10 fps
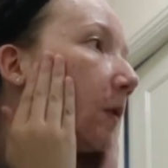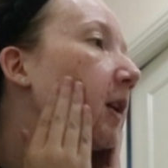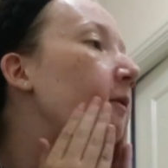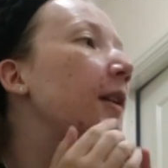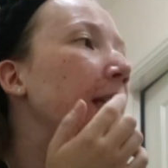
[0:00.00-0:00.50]

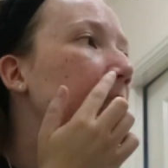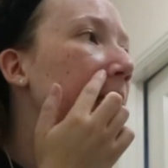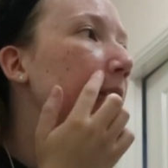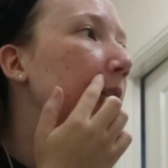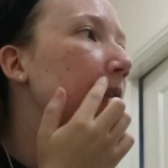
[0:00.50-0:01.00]
I really
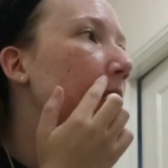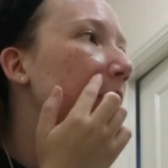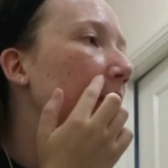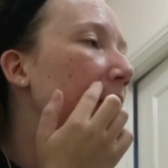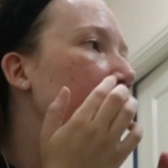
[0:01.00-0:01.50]
need these though
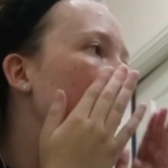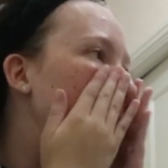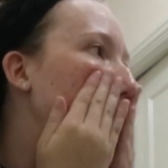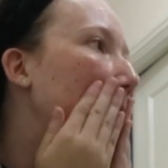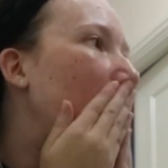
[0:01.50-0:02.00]
to heal
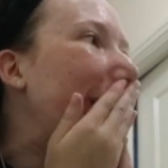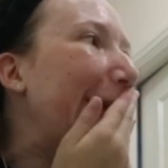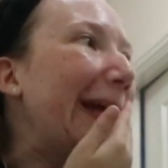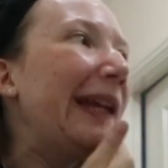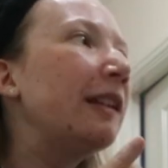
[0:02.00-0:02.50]
before
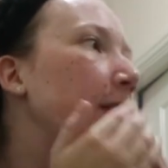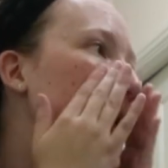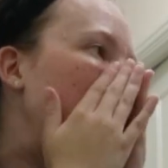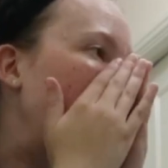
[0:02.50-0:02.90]
weekend.